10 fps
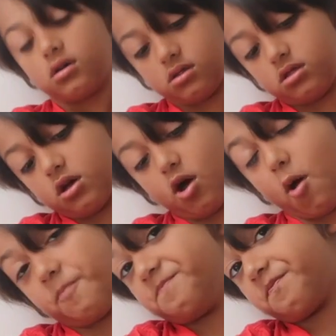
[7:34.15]

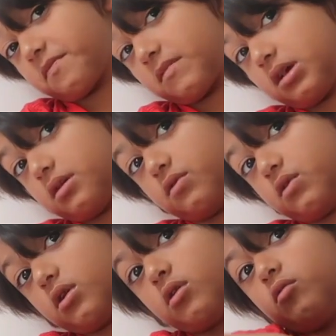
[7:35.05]

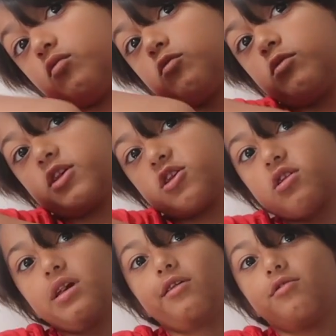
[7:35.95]
the
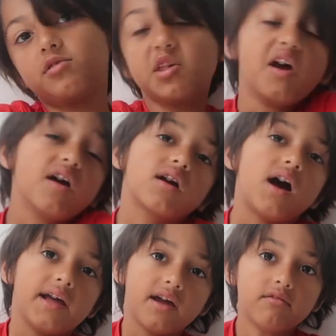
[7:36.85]
whiskered
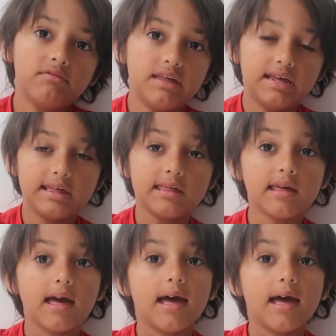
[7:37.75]
coyotes,